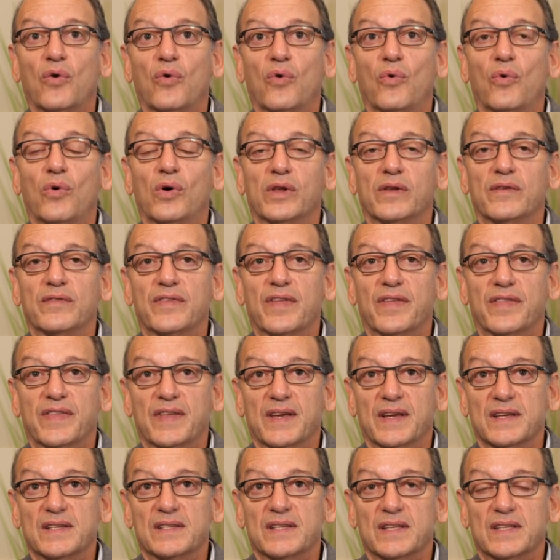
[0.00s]
all of the
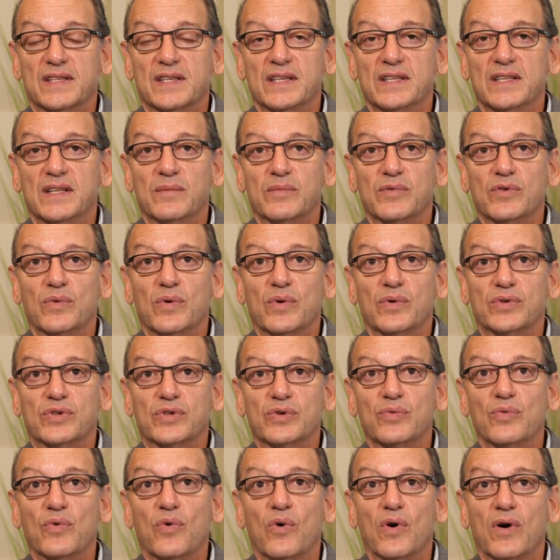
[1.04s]
things that
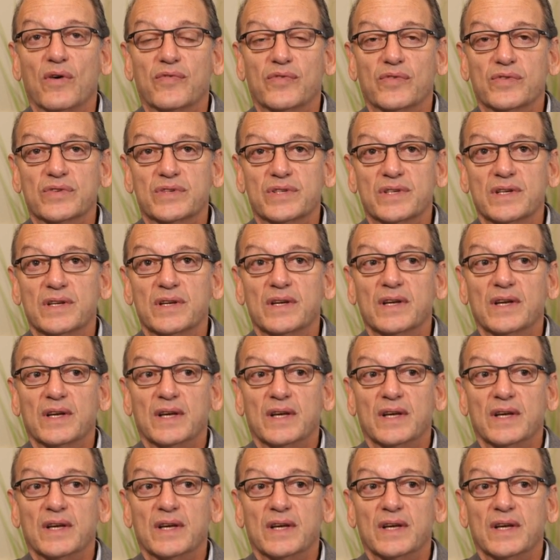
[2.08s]
TWO2 offers.